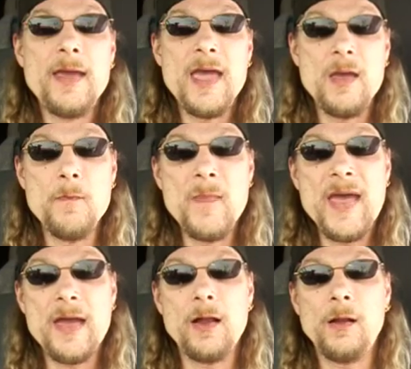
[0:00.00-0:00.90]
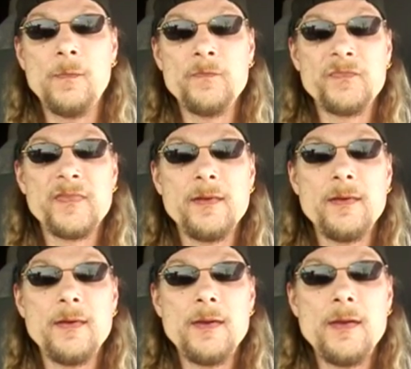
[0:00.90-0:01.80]
a male
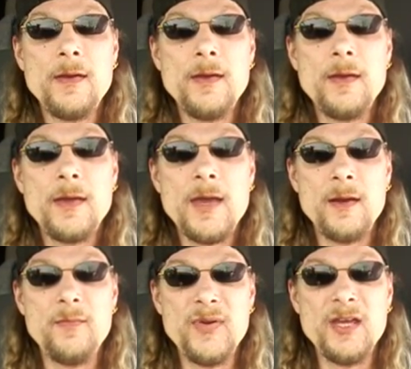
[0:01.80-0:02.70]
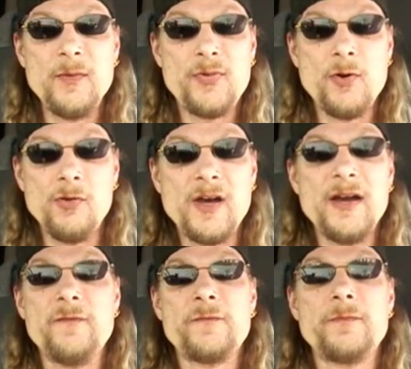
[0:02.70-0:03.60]
can be
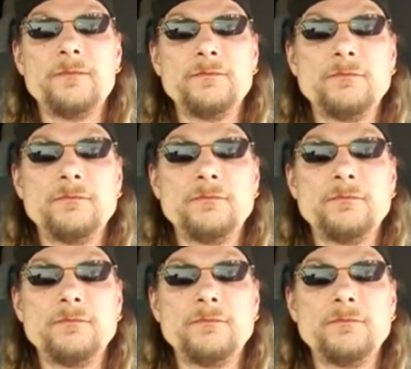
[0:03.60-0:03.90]
pro-life.